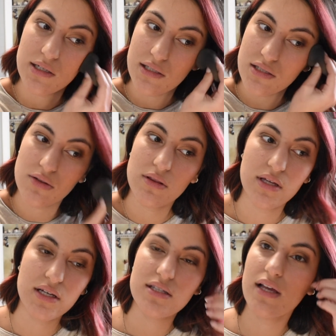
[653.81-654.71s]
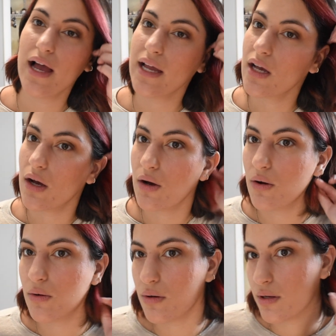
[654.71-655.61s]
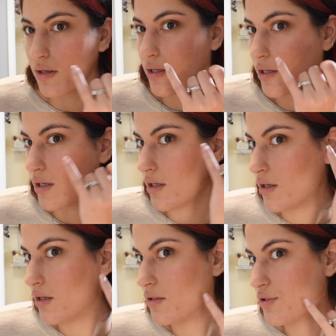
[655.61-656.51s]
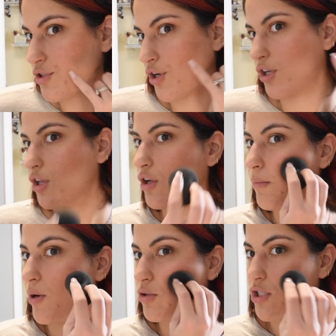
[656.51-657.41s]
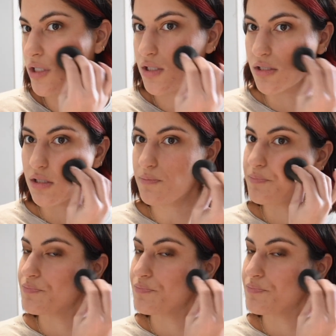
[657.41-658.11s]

So this, I go in circular motions.